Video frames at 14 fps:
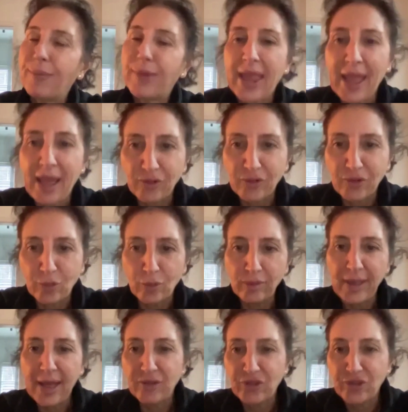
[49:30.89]
Council
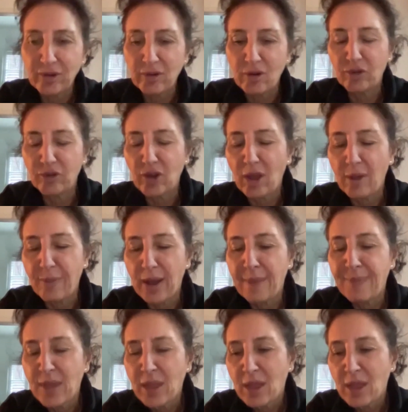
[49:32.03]
last year in October